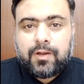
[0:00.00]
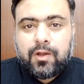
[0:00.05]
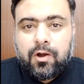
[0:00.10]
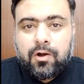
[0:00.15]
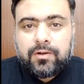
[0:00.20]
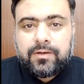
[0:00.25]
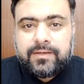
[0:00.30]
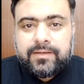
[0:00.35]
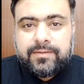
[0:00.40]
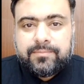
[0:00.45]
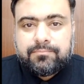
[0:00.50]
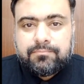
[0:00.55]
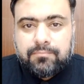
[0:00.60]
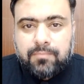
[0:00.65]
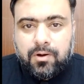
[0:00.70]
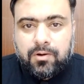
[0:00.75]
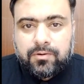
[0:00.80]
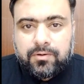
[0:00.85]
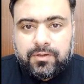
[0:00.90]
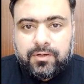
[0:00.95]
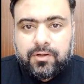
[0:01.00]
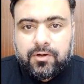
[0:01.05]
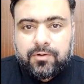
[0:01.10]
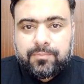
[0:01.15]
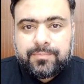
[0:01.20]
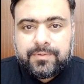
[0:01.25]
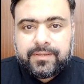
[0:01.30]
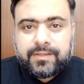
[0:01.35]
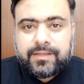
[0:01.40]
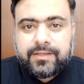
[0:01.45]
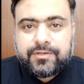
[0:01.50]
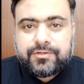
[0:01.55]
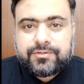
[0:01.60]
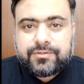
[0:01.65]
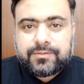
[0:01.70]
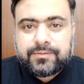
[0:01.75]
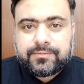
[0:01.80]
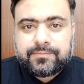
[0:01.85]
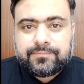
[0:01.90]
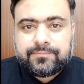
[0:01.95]
Only moral
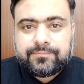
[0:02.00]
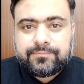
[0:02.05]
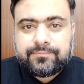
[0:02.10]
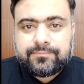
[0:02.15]
obligation.